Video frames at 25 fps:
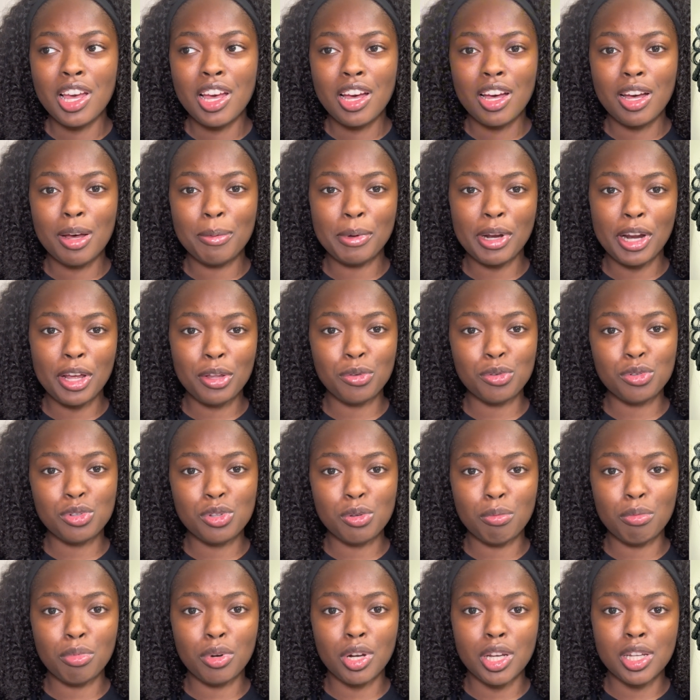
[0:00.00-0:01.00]
And I threw
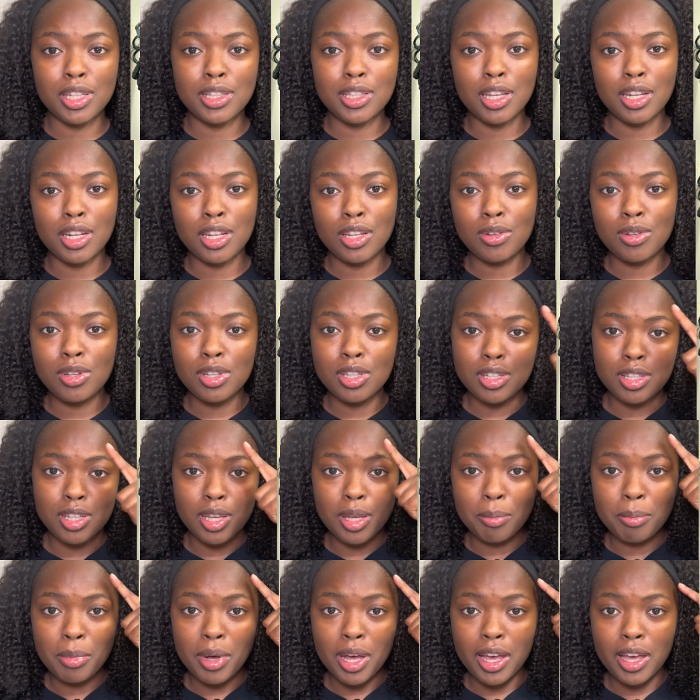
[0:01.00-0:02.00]
some braids in, and you can see
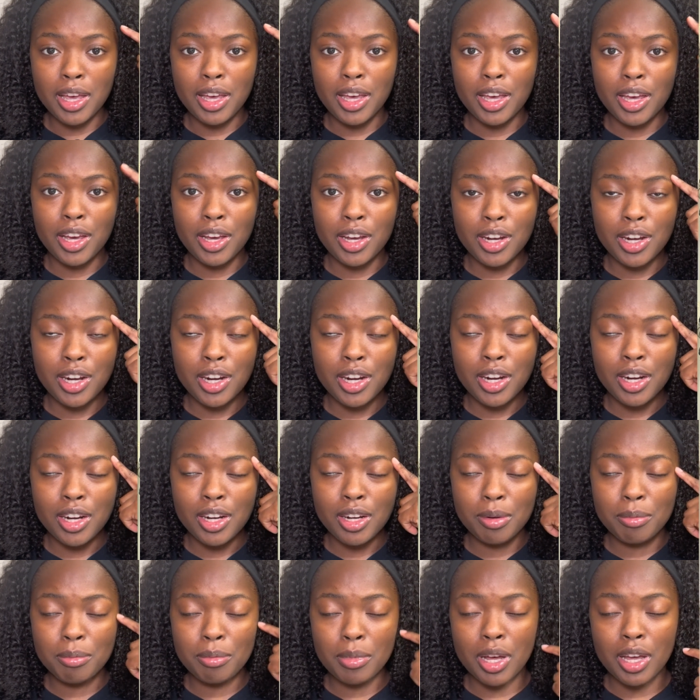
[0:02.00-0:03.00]
my
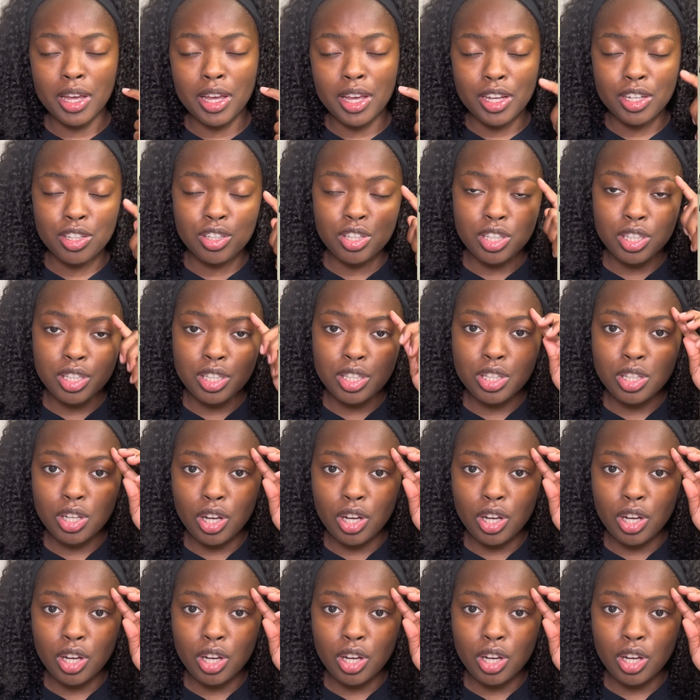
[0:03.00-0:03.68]
hair, my edges